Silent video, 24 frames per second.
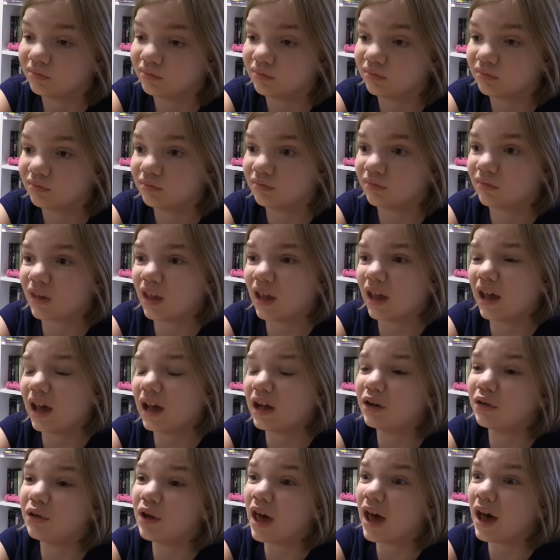Hmm, I
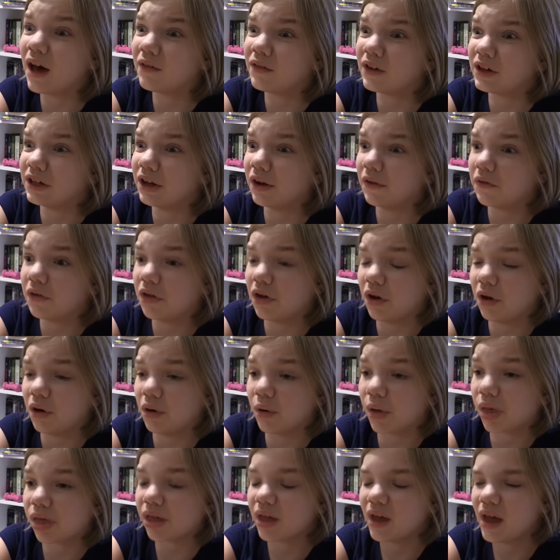don't have any of
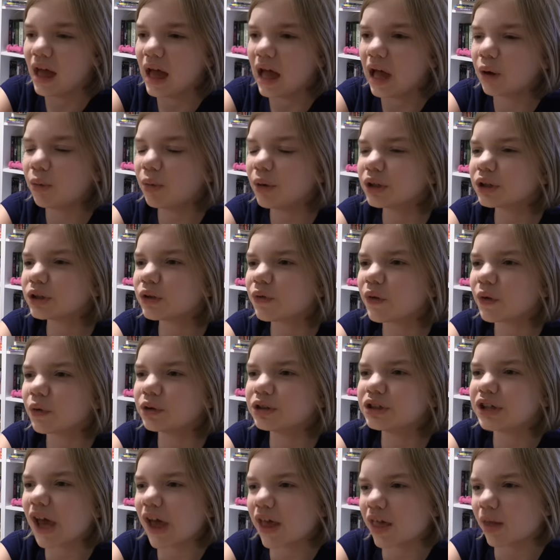those. I wonder if it would
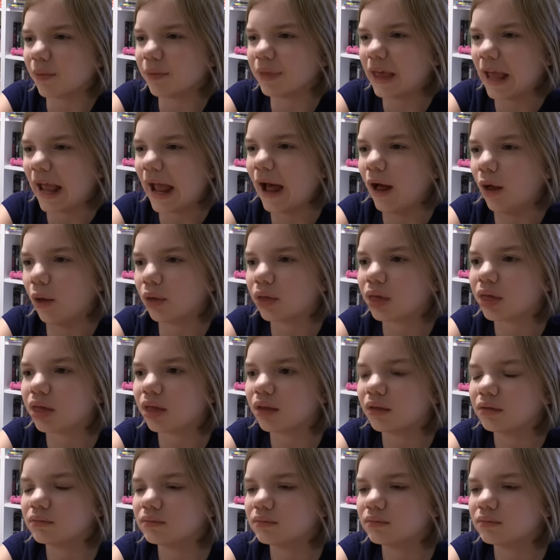take something else.